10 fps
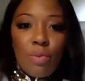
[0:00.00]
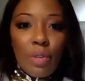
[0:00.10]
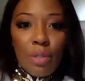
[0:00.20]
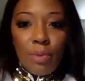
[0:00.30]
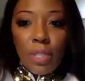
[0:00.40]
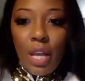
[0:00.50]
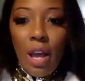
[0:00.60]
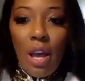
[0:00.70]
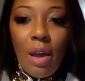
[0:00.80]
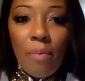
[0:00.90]
this one more
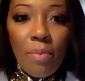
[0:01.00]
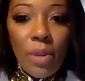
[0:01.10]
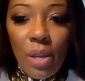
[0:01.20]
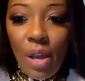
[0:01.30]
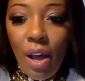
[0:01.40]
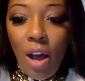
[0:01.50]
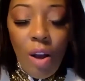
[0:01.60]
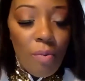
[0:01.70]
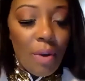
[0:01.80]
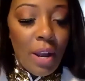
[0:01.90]
time.
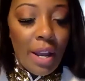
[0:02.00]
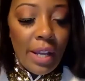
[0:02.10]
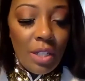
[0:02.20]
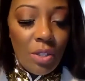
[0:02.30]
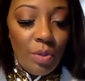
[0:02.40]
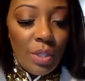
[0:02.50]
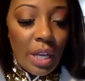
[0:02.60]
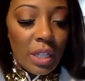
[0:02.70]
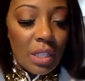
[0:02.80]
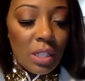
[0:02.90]
All right, two
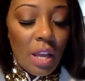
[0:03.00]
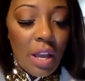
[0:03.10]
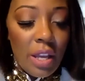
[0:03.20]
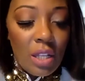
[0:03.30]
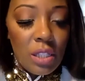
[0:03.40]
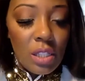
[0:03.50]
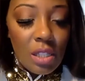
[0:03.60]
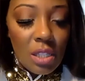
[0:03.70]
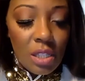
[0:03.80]
seconds, guys.